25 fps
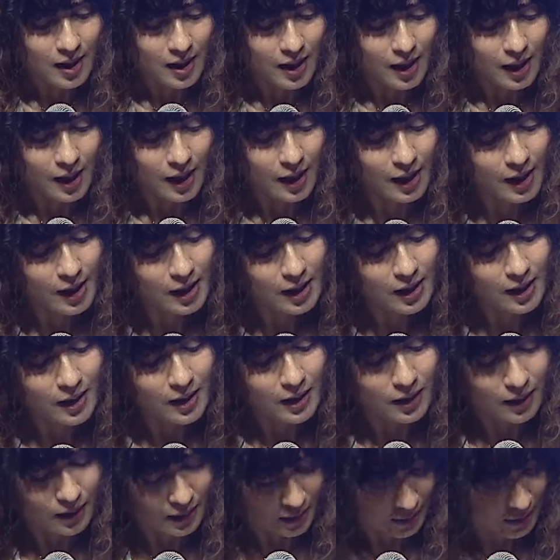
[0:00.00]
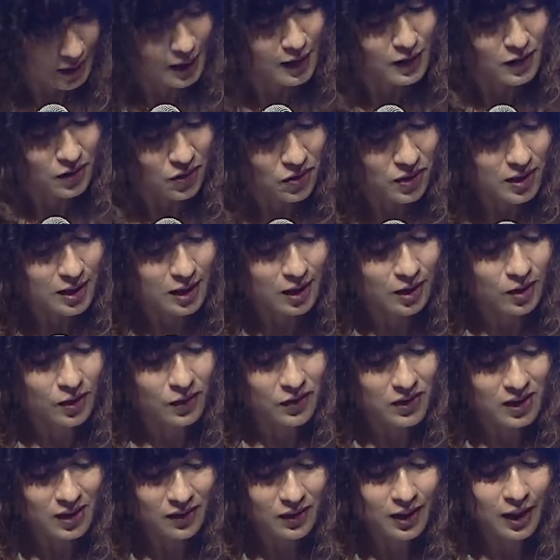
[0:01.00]
His critique
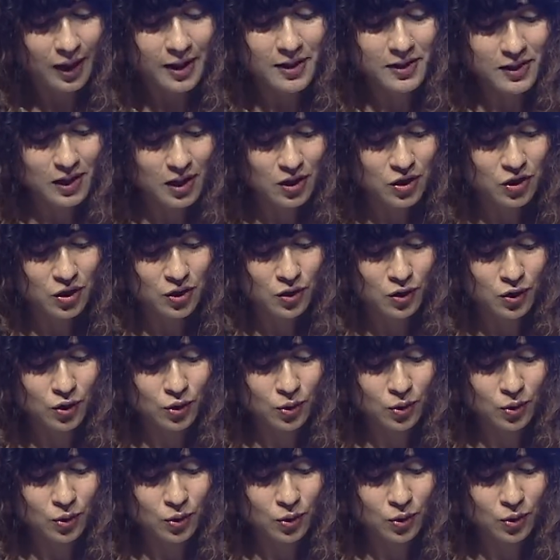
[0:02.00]
of civilization